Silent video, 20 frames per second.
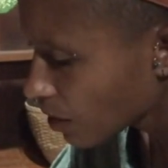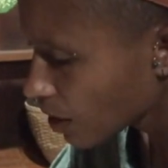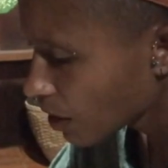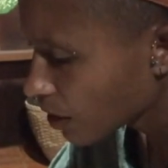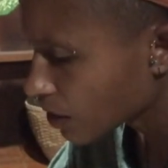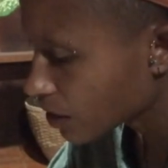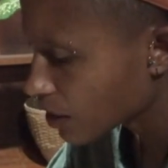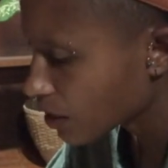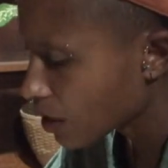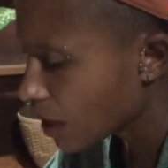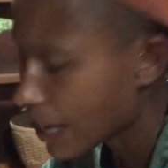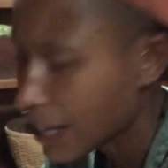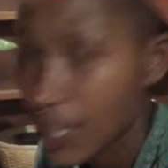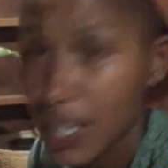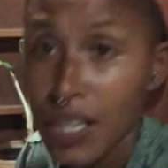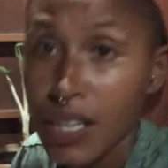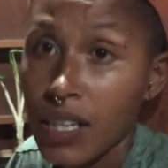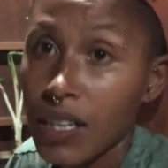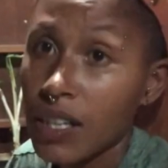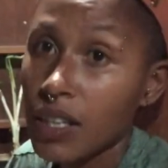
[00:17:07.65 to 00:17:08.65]
because it's like
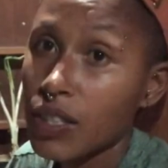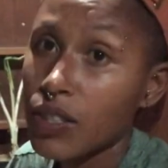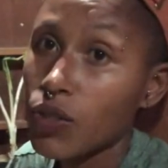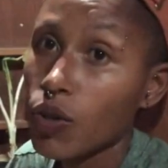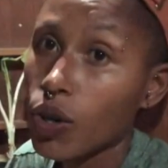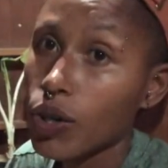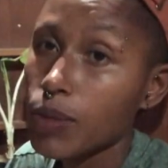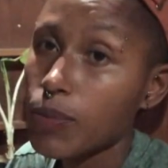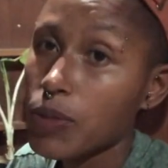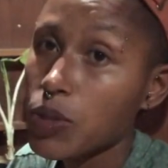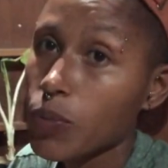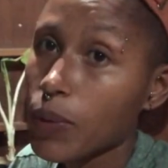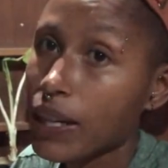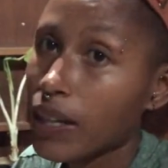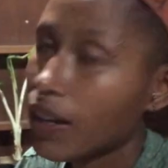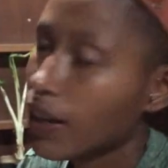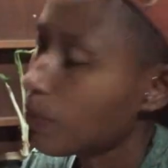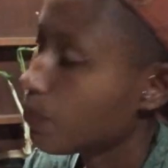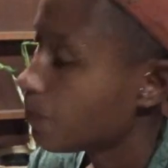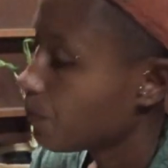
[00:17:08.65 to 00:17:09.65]
not uber sweet
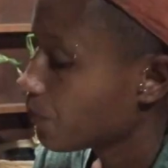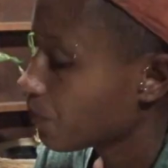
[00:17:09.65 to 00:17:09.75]
like